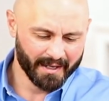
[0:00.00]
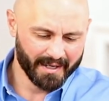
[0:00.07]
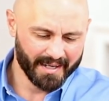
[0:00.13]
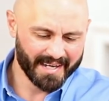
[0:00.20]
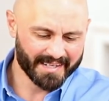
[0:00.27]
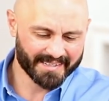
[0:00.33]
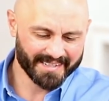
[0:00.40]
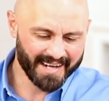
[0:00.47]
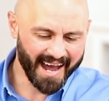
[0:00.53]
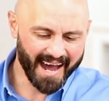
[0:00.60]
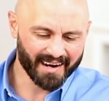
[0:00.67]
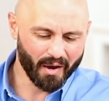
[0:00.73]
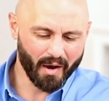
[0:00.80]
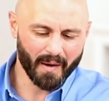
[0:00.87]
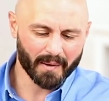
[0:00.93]
is
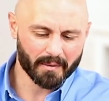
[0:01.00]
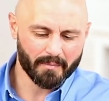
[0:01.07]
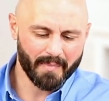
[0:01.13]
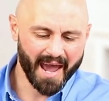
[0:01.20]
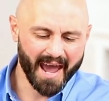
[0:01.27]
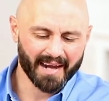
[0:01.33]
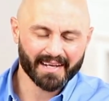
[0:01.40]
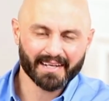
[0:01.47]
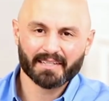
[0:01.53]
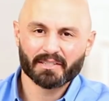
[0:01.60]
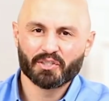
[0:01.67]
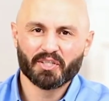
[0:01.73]
not automatic